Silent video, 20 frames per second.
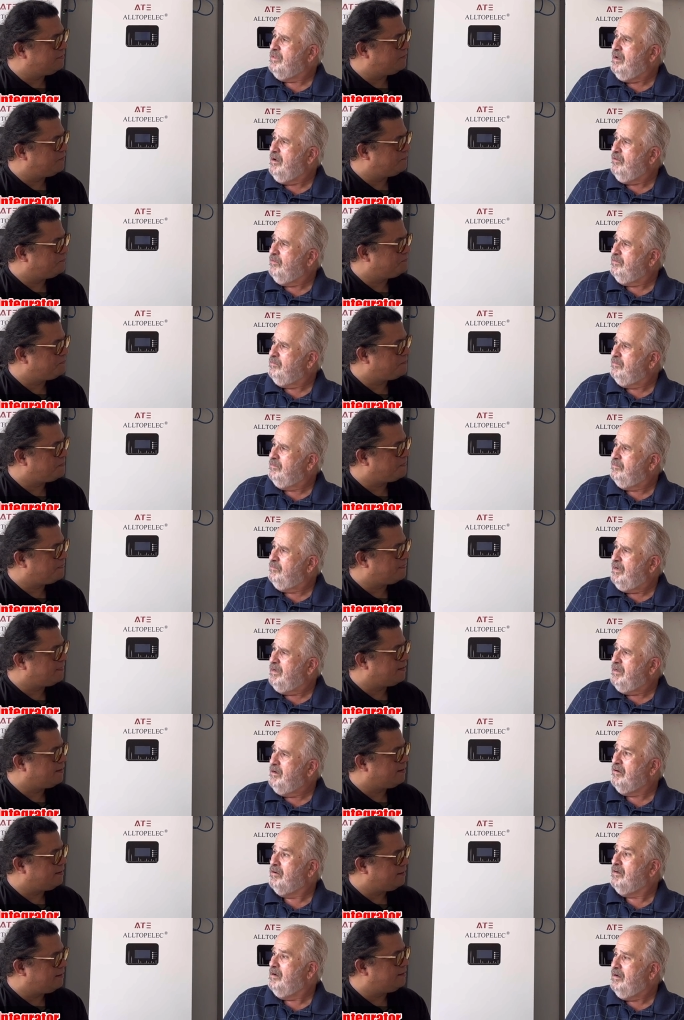Speaker 1: without my
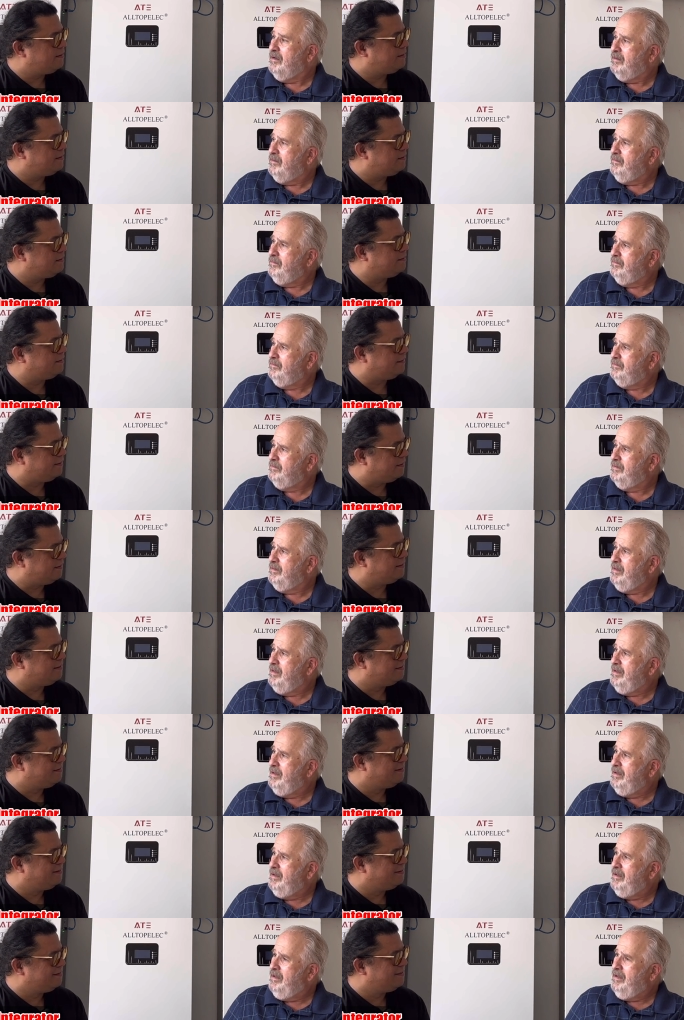aircon. Yeah.
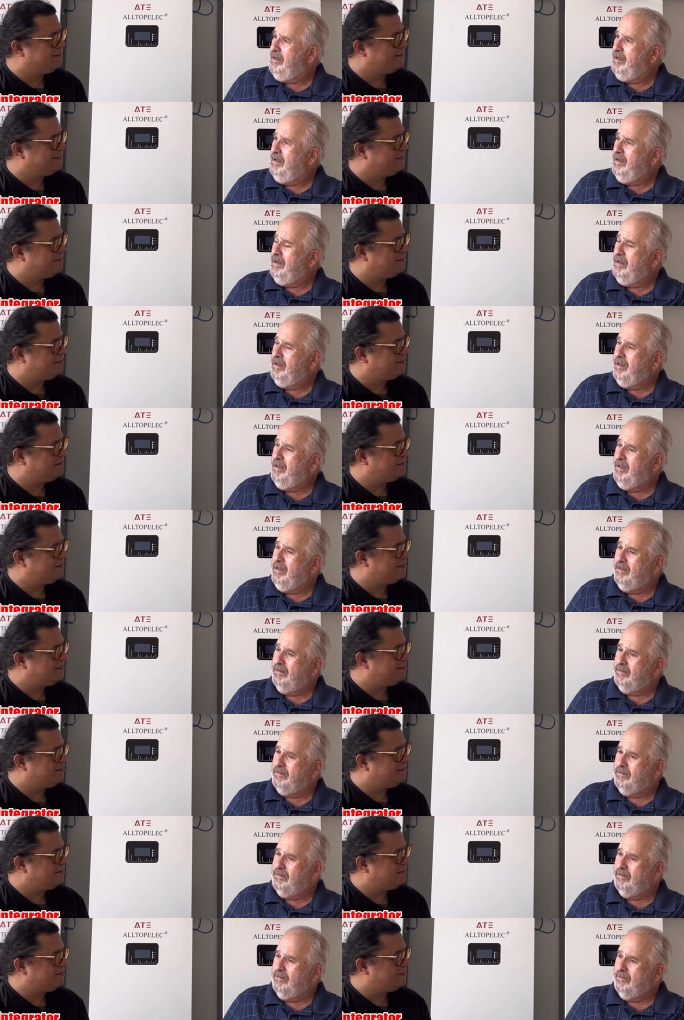
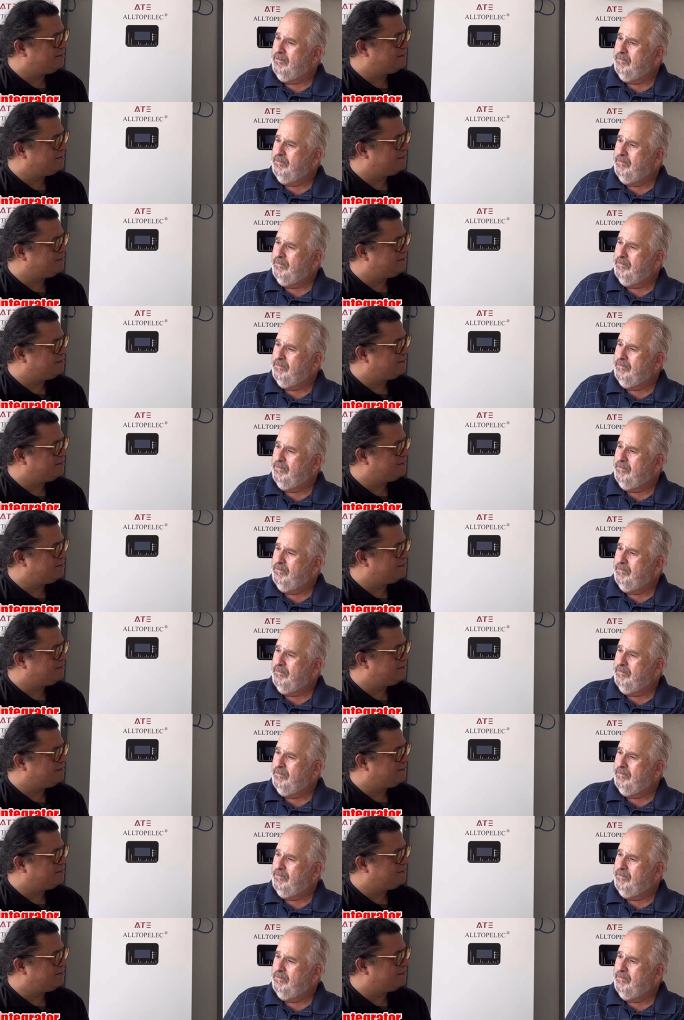And